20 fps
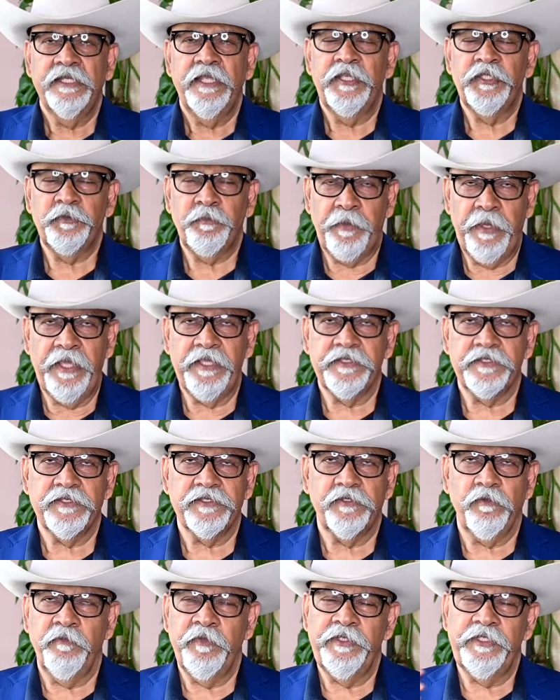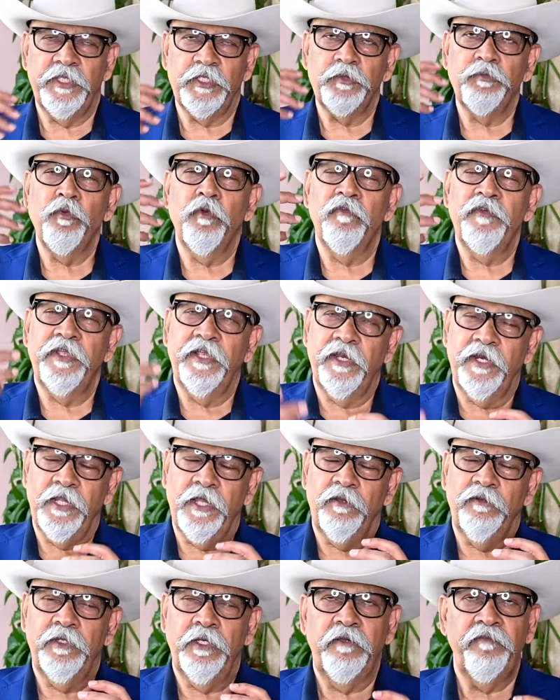space, so we're just moving
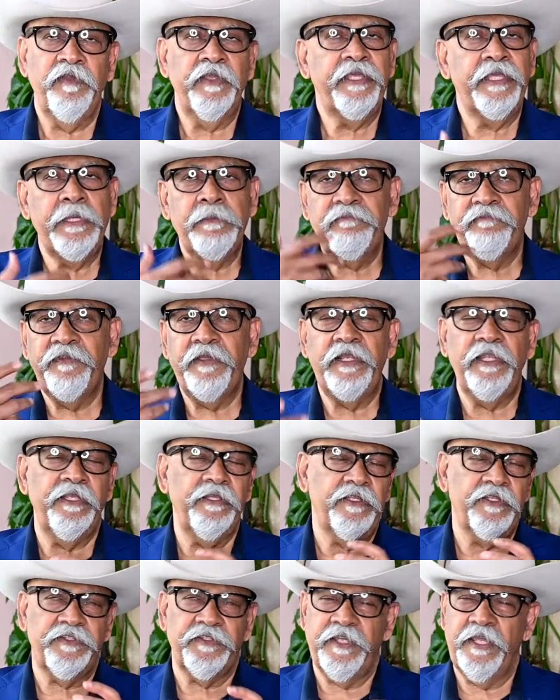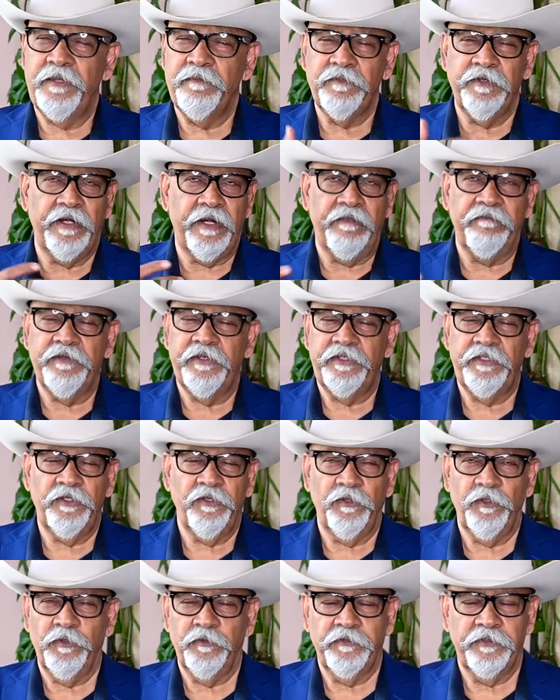around and we keep feeling the same gravity
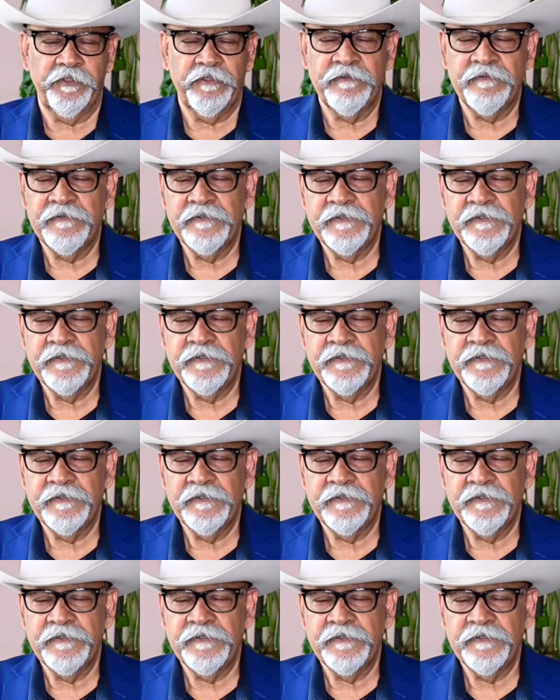all over.